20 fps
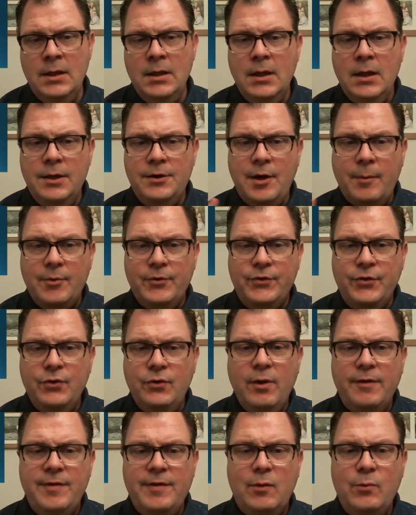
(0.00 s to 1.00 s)
Number 2, I
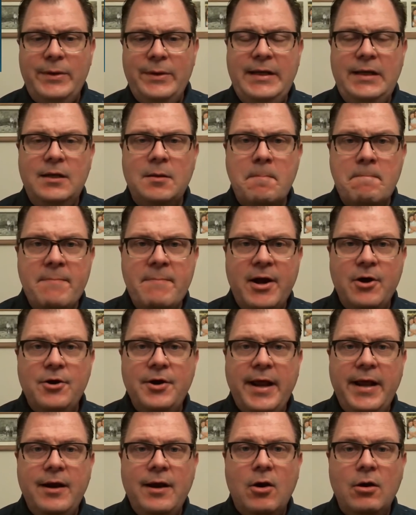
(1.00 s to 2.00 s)
think we need to
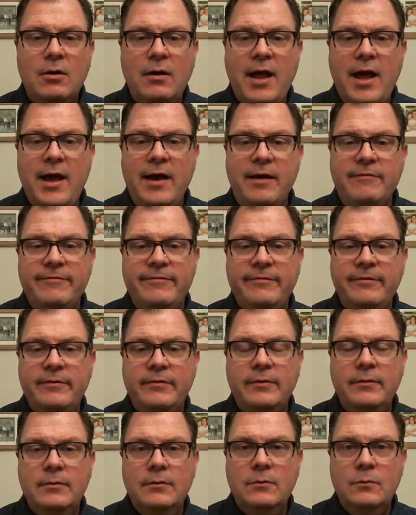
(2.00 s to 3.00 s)
marinate our life
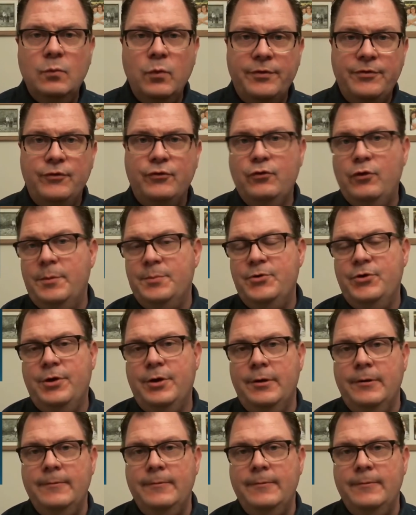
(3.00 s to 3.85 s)
with the scripture.